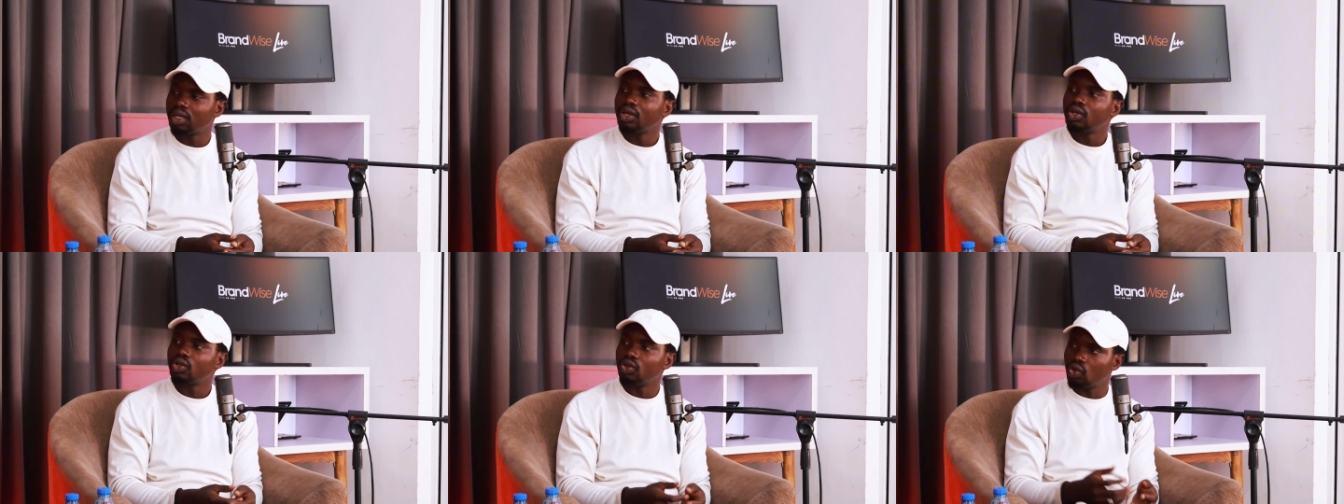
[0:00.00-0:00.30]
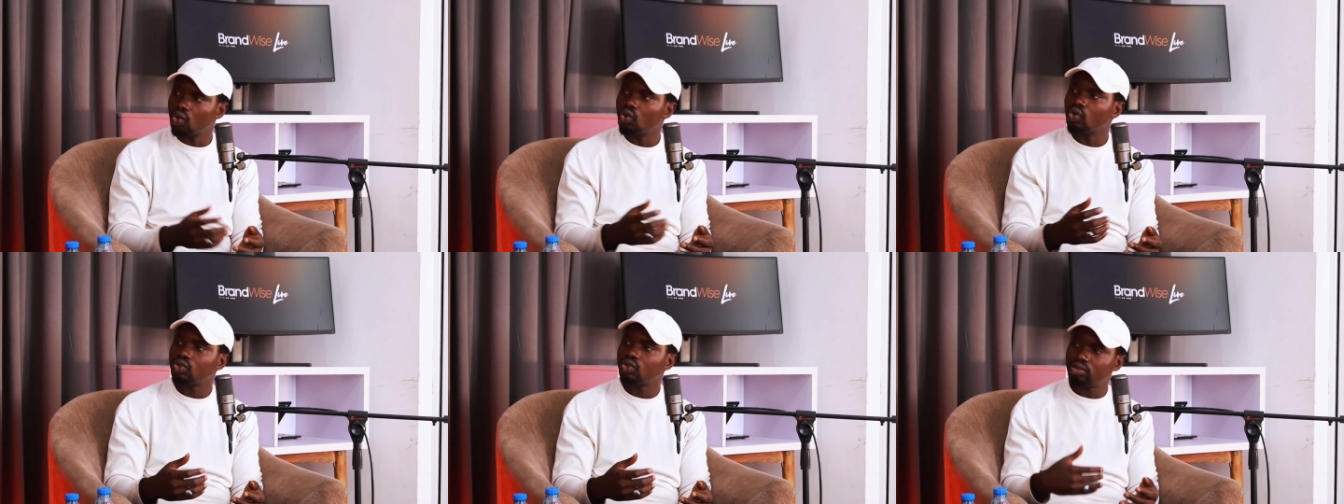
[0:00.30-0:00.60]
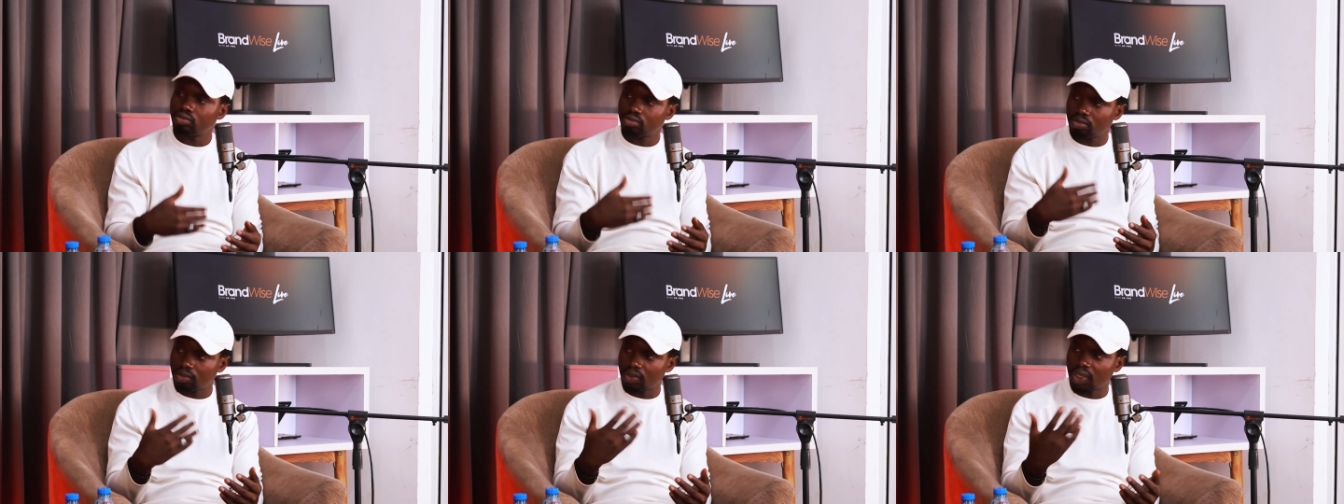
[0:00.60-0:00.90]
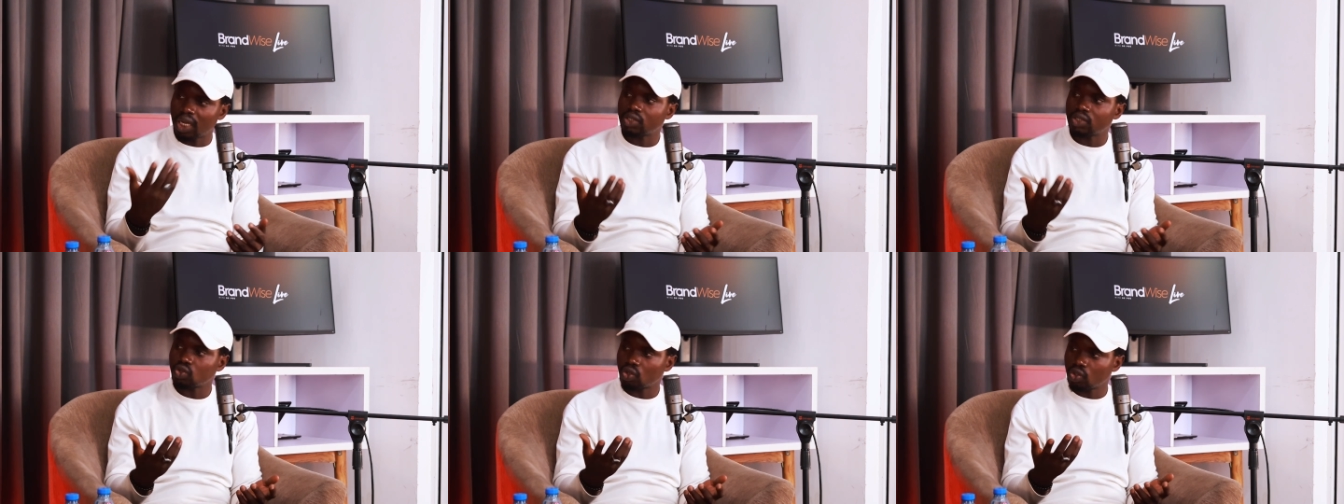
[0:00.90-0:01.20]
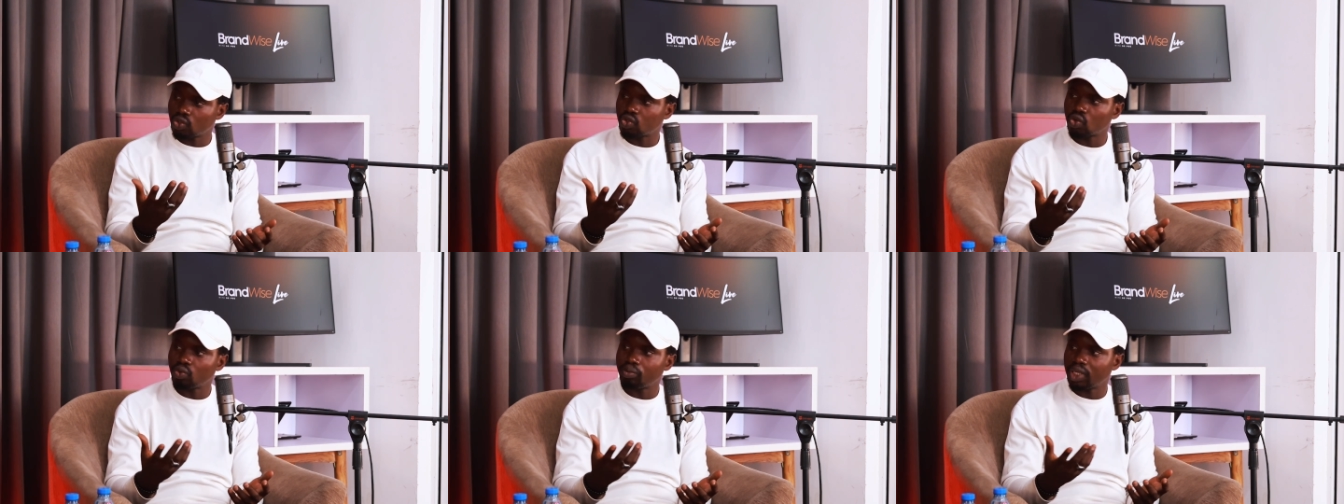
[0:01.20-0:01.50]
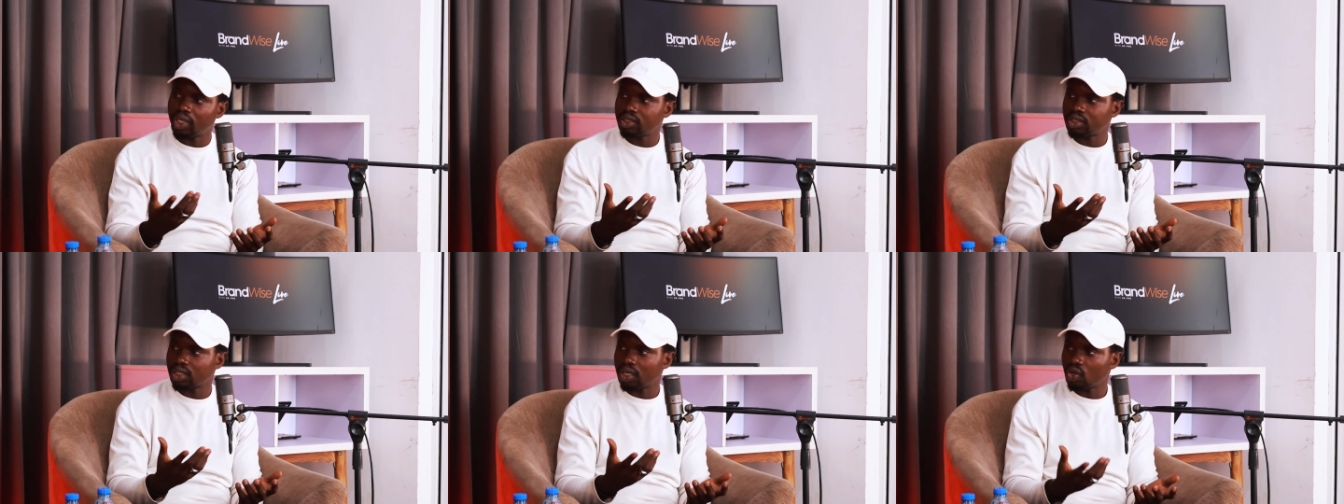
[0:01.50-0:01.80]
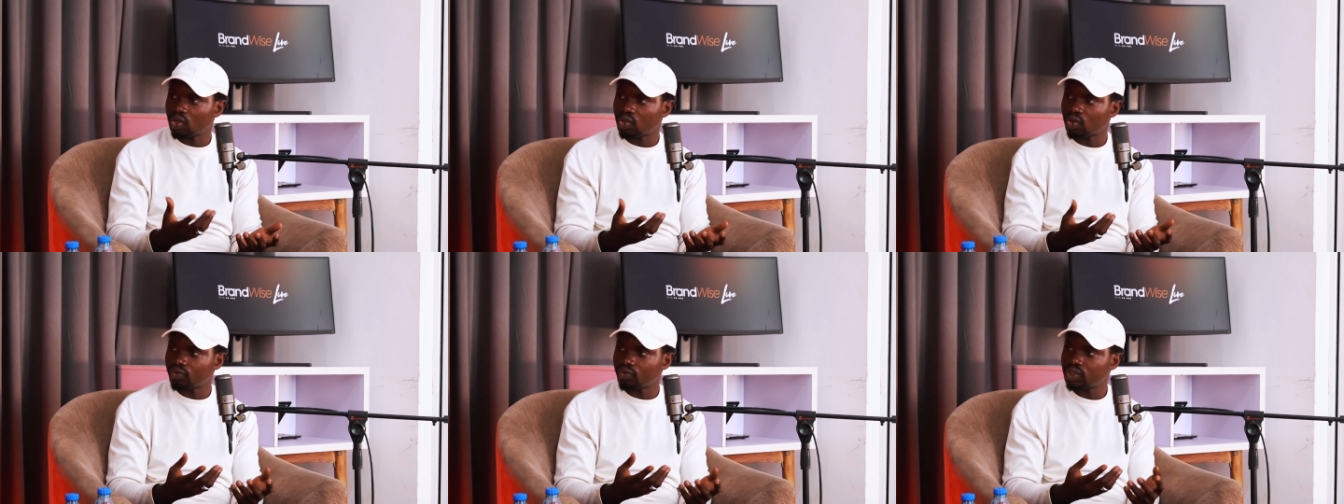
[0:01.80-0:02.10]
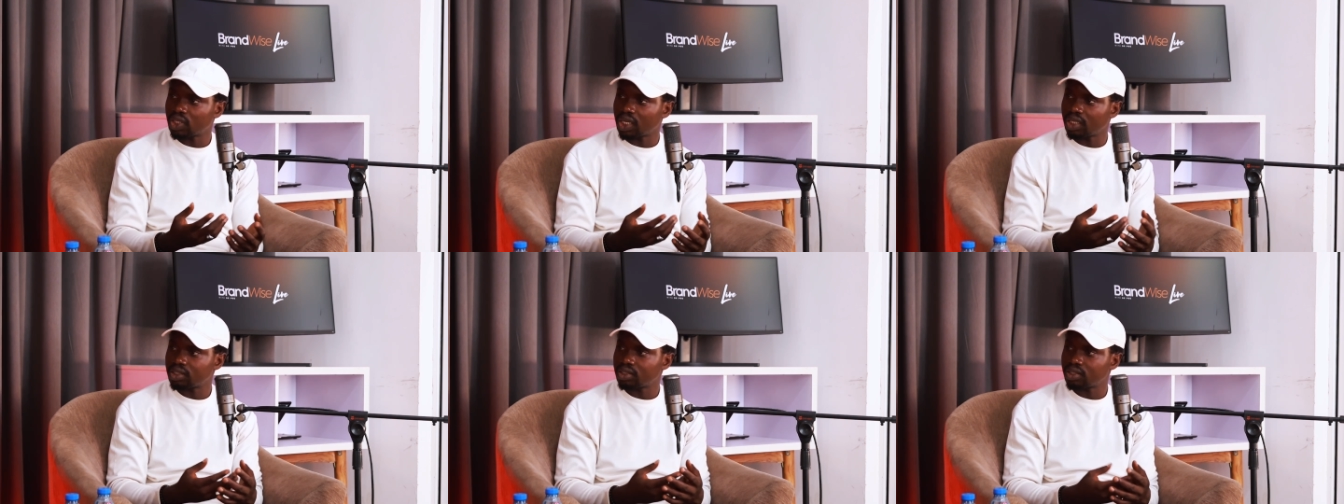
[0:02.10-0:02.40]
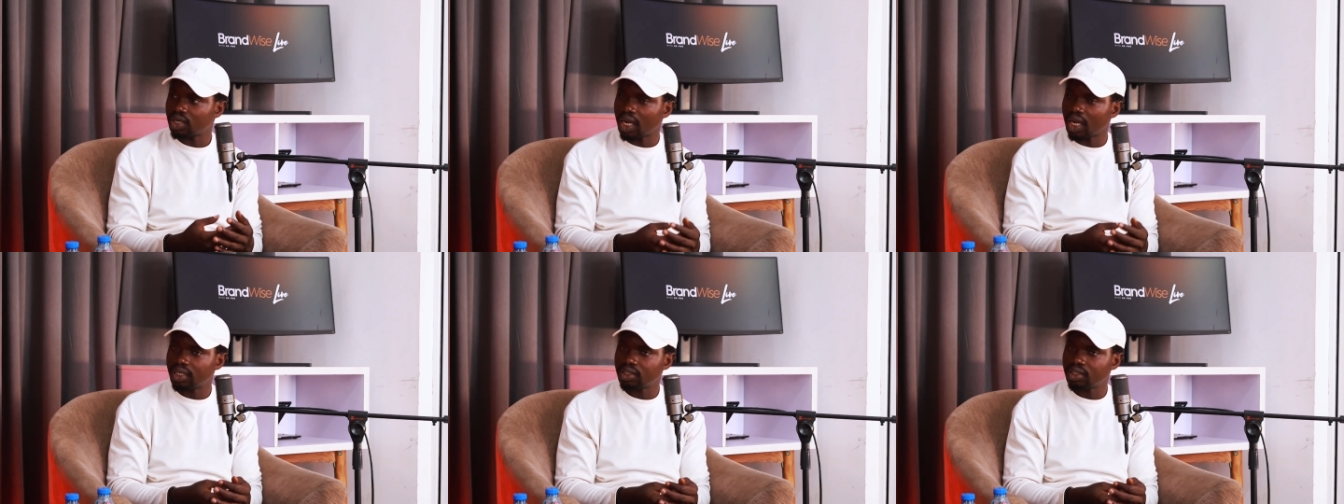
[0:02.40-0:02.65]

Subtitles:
You know, that also makes a lot of sense, right?